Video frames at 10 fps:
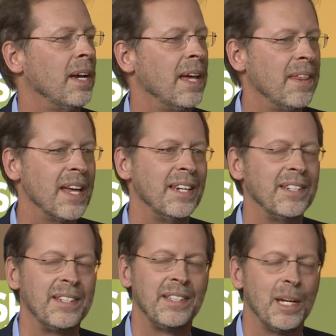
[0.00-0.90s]
And then it
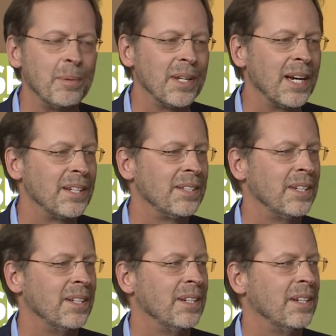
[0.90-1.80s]
stabilized.
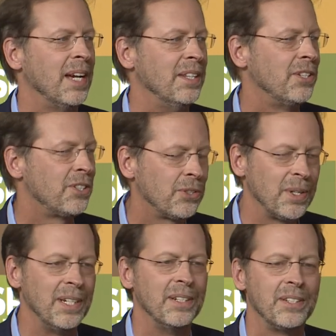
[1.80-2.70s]
And this
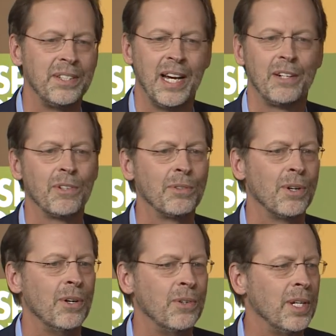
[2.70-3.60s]
street, Sagra
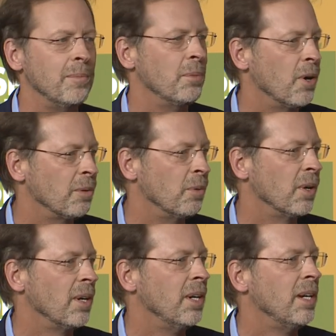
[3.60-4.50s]
Road in Baltimore,